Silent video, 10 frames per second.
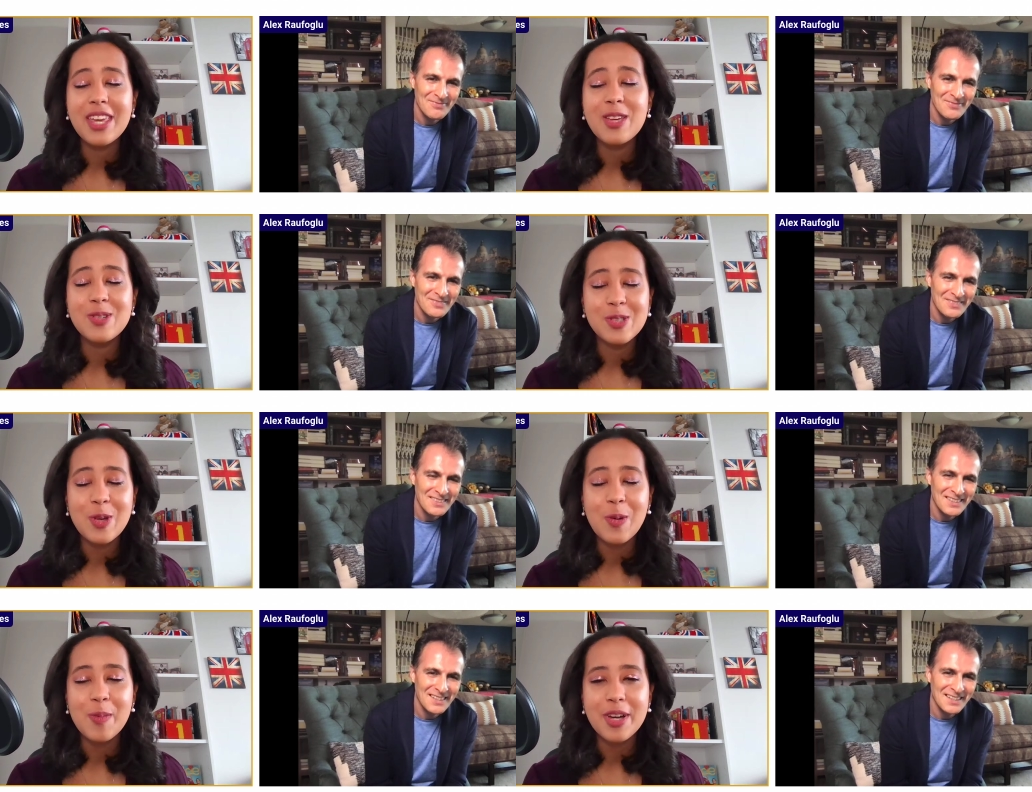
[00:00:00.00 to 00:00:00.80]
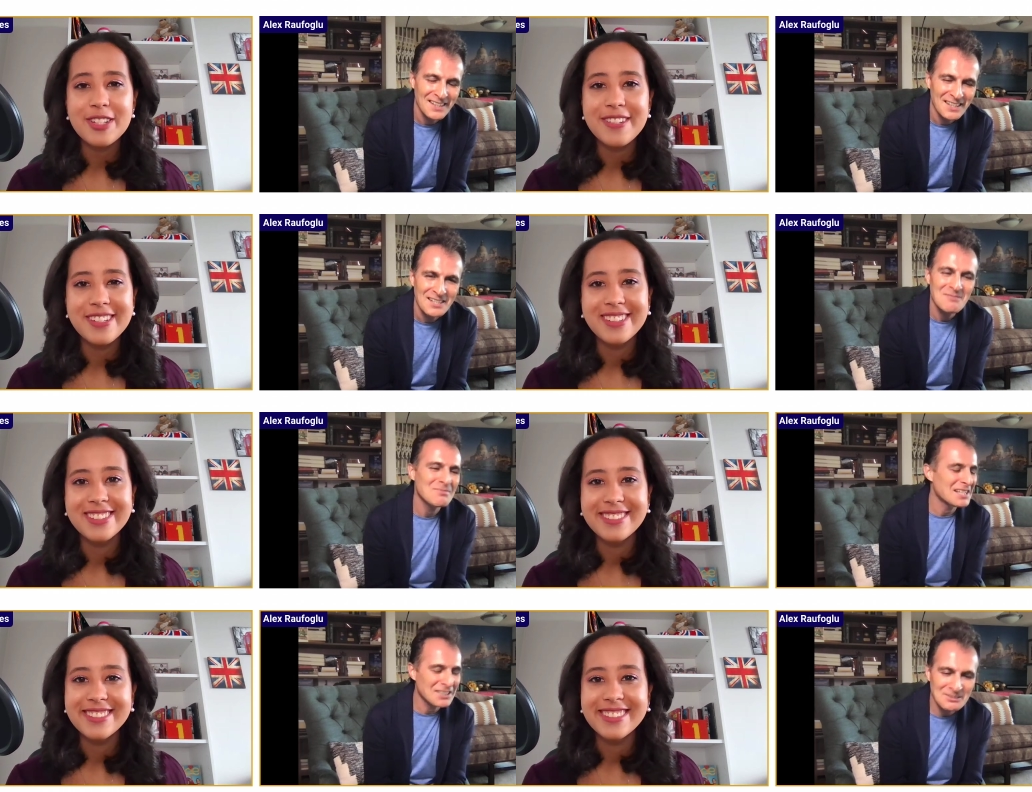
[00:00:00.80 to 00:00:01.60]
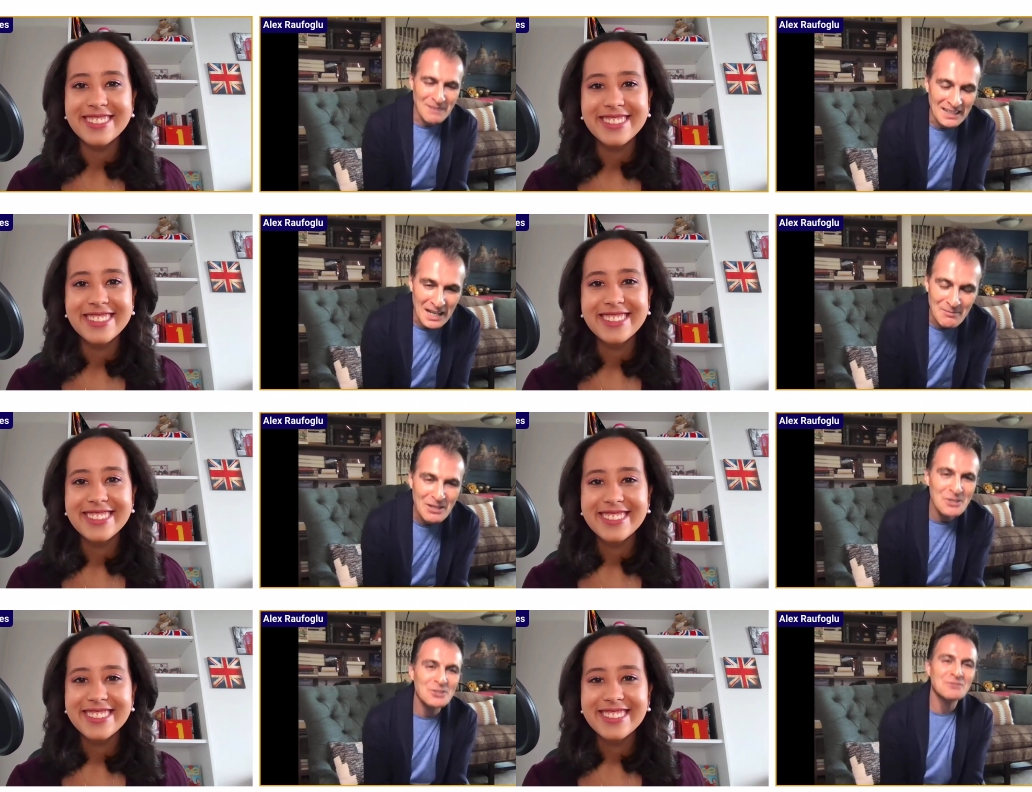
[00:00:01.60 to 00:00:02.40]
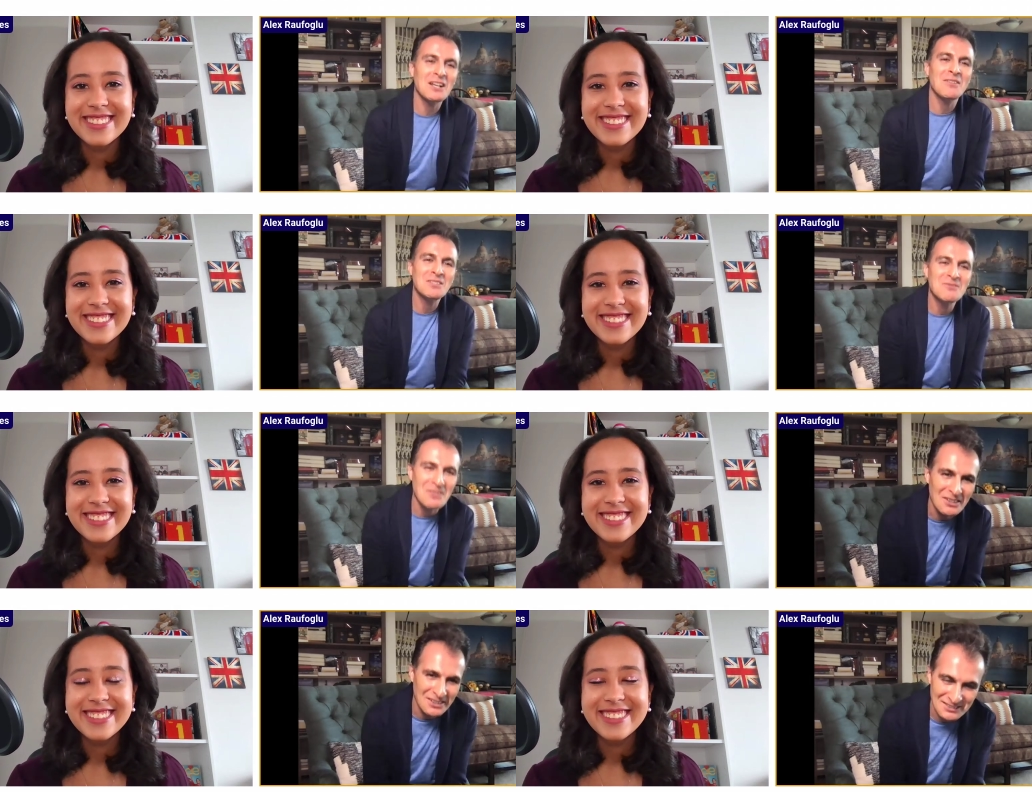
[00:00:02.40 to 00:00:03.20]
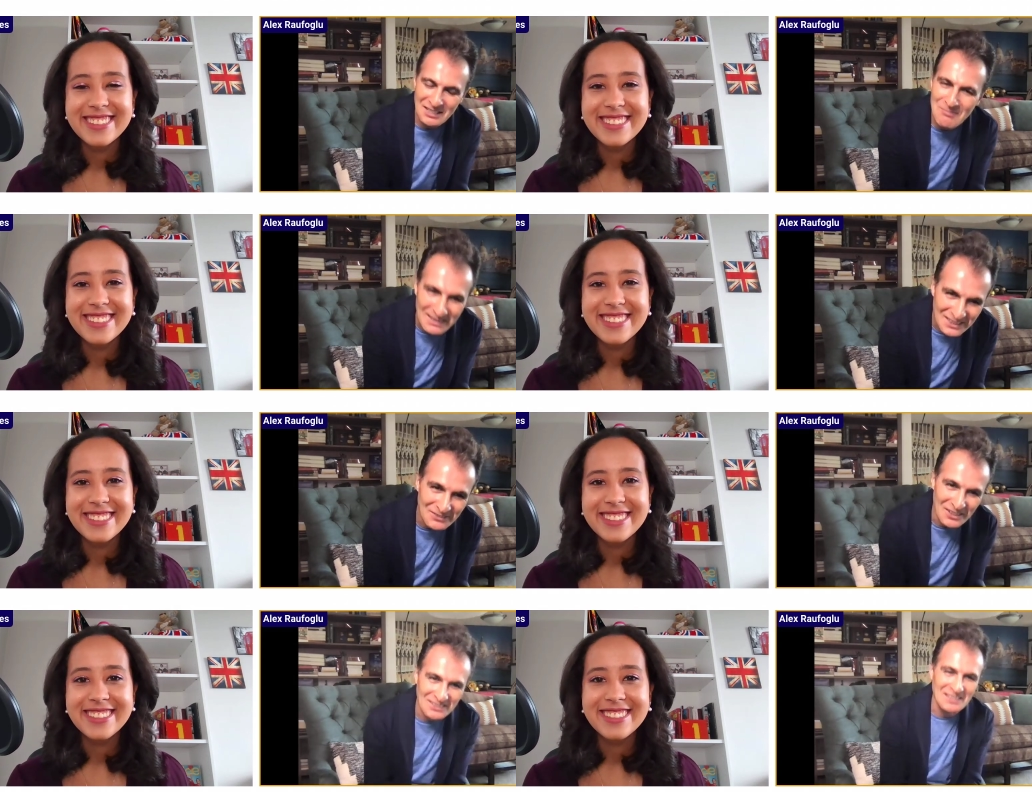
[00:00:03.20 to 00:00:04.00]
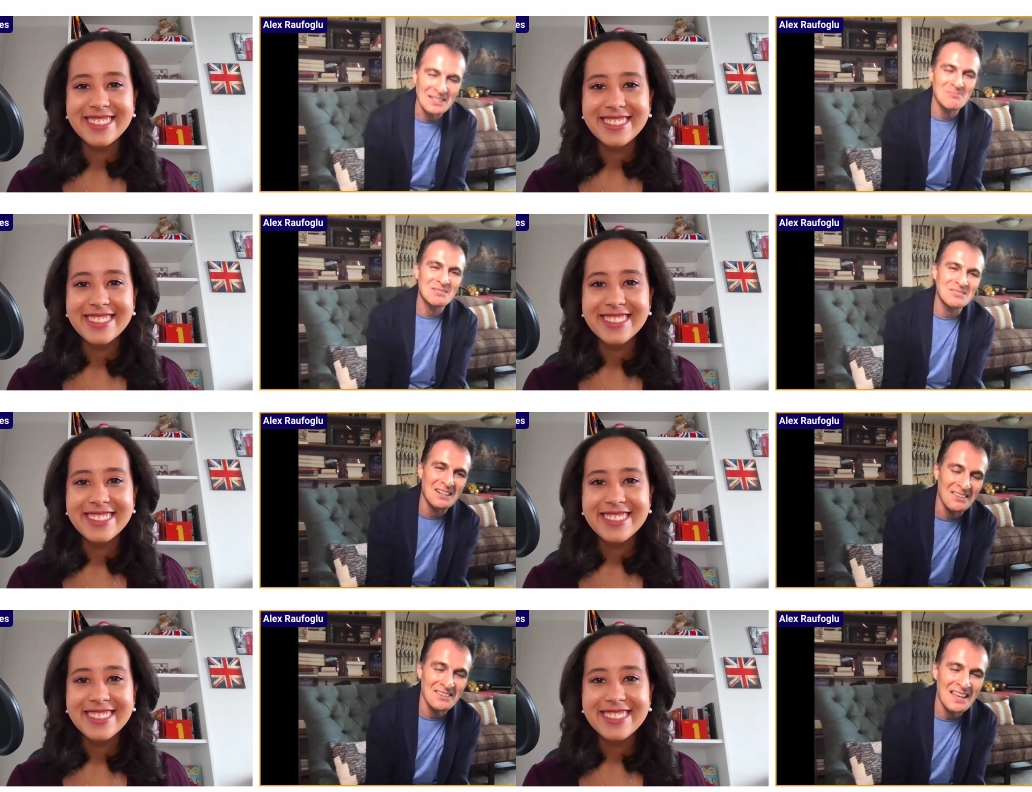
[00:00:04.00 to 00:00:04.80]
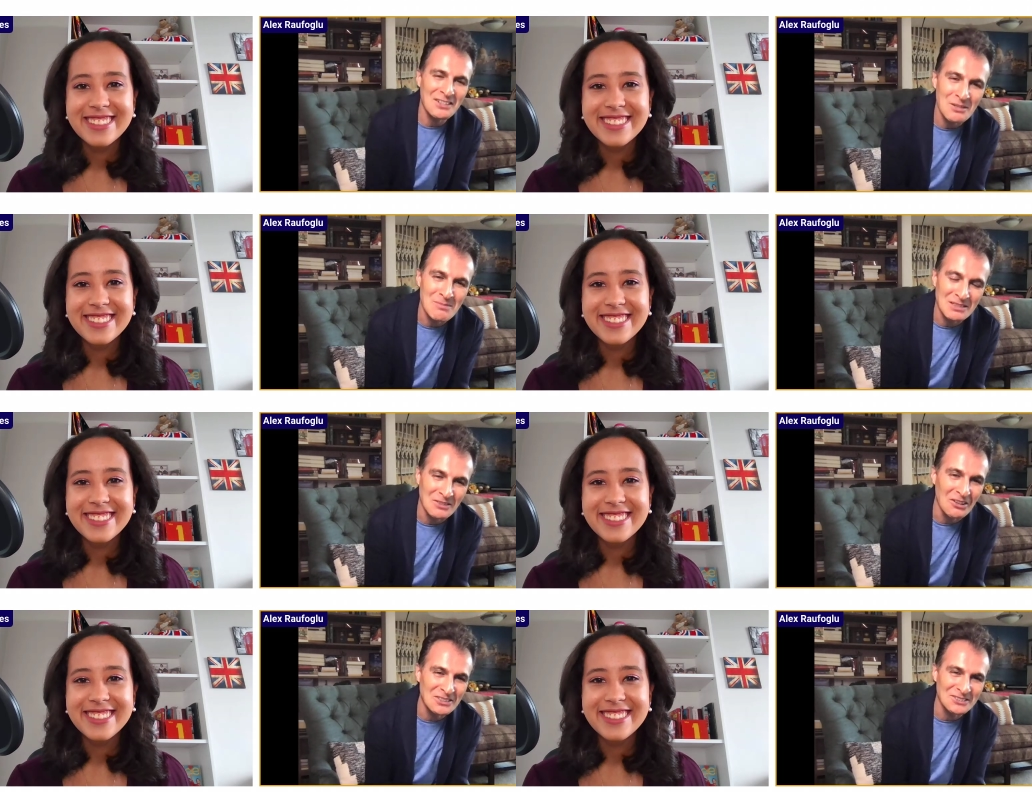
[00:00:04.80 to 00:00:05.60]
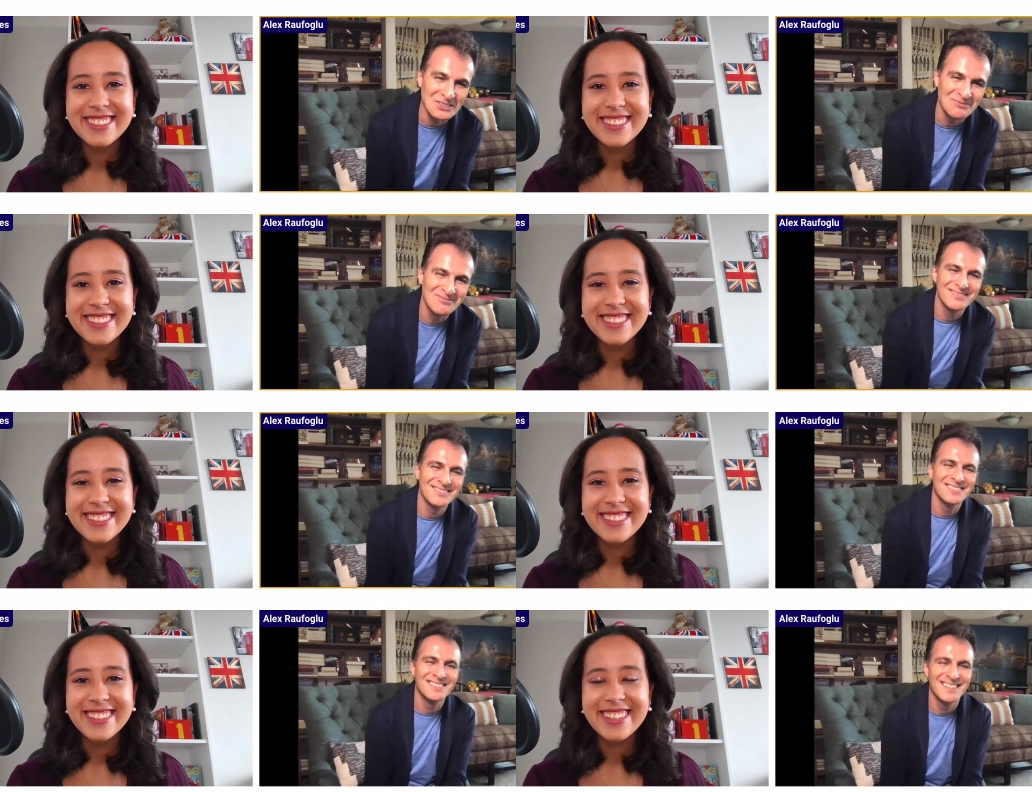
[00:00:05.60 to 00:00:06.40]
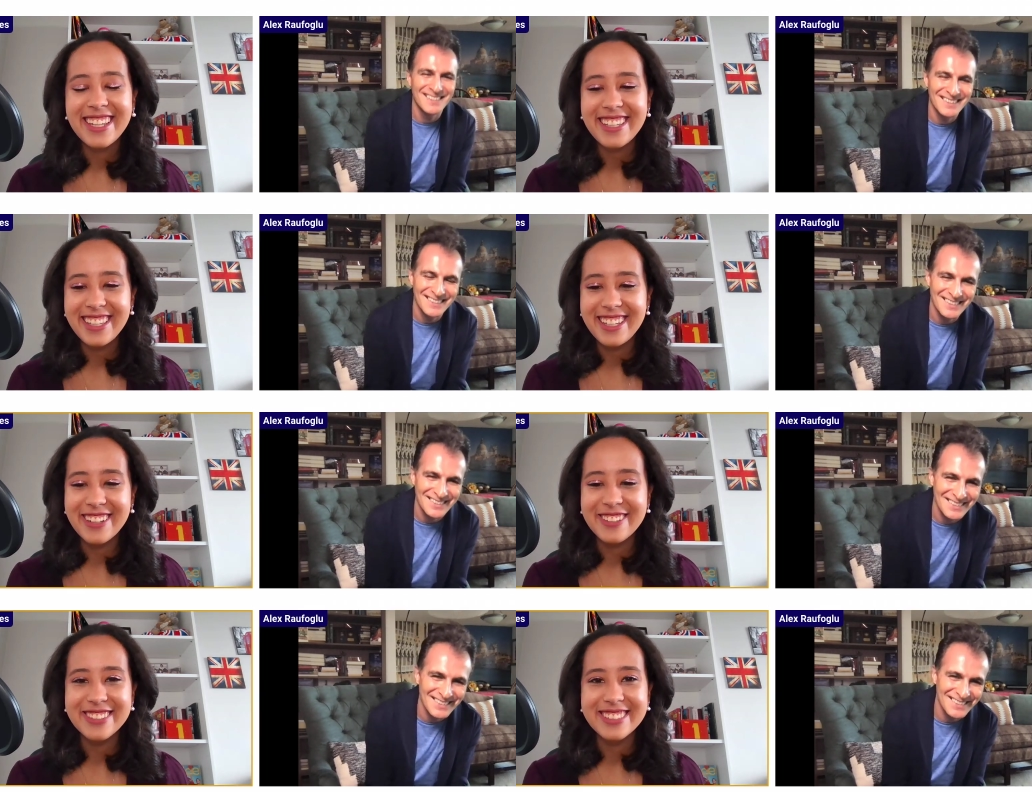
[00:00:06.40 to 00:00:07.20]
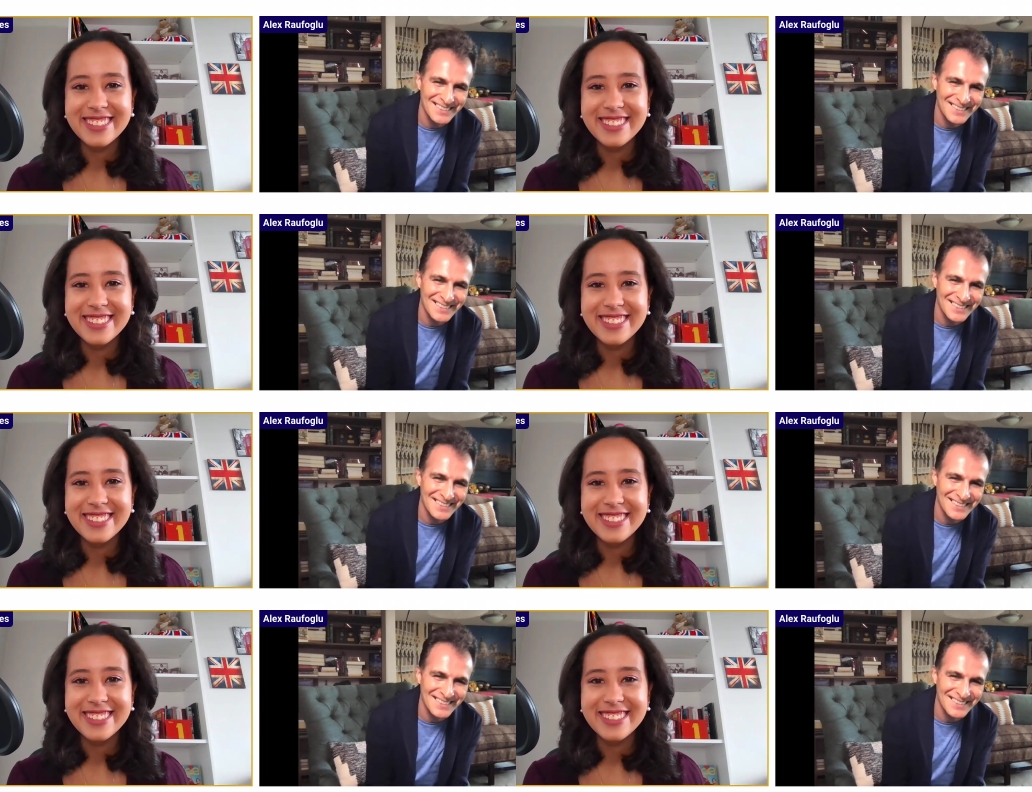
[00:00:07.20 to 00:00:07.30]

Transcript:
Speaker 1: Thank you so much.
Speaker 2: Pleasure mine. I'm a huge fan of the work, tremendous work that you have put together. Thank you so much for all you do.
Speaker 1: Thank you.